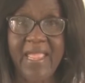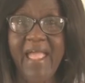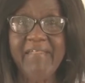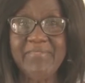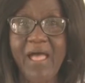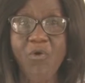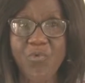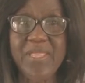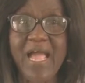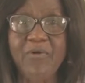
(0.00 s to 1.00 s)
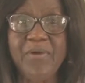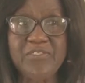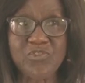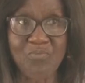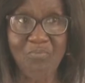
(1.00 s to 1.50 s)
And now we are
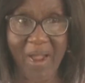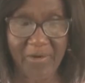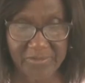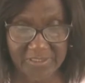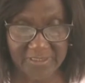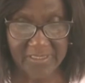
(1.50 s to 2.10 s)
going to mount